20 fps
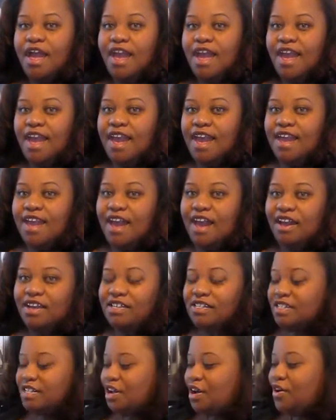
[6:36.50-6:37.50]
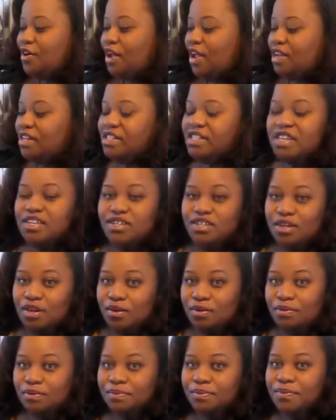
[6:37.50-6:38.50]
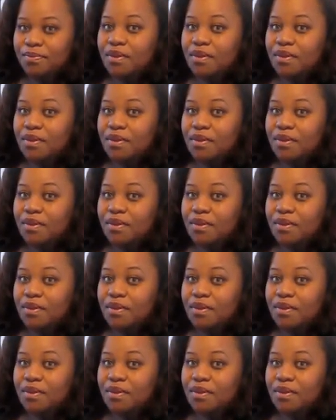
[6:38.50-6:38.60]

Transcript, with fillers: Hey guys, okay, so